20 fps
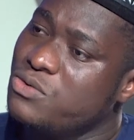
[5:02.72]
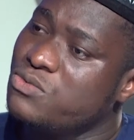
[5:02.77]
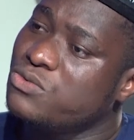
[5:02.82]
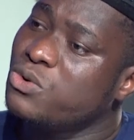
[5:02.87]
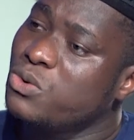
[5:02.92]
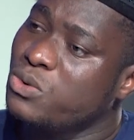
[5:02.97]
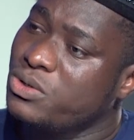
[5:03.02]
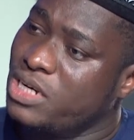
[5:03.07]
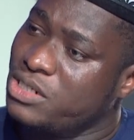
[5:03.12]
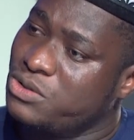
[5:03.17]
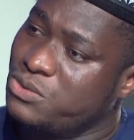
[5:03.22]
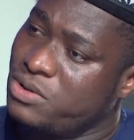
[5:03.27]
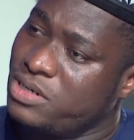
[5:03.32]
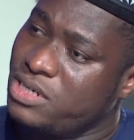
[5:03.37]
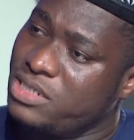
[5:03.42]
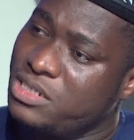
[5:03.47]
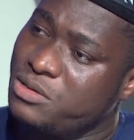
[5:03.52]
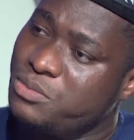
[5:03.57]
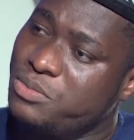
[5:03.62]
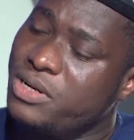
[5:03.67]
role that
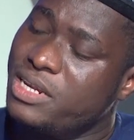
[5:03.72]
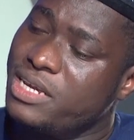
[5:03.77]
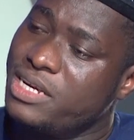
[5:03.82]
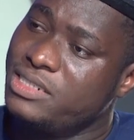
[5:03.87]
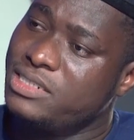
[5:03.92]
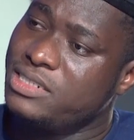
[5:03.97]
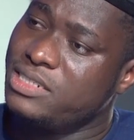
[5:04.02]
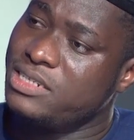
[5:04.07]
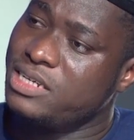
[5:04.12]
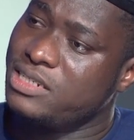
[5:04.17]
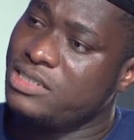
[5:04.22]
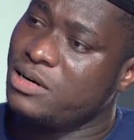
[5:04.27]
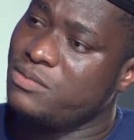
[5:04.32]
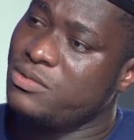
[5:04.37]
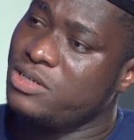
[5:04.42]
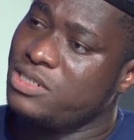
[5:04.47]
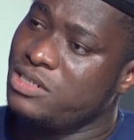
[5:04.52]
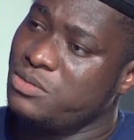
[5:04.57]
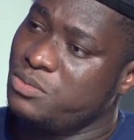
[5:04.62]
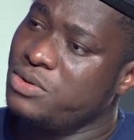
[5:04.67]
religion plays in
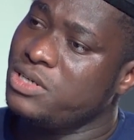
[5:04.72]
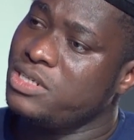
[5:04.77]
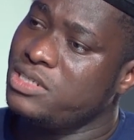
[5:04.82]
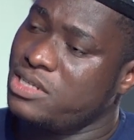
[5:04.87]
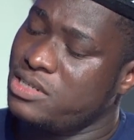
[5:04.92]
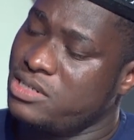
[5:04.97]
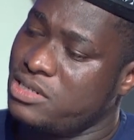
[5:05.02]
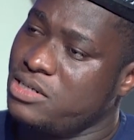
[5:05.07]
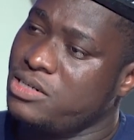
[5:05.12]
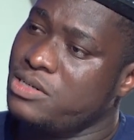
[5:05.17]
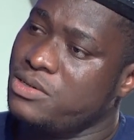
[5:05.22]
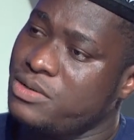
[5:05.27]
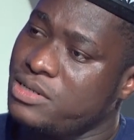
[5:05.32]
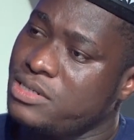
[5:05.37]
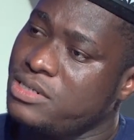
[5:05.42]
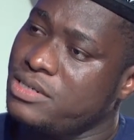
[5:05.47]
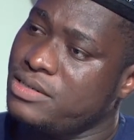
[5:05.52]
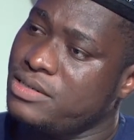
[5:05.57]
establishing peace and security.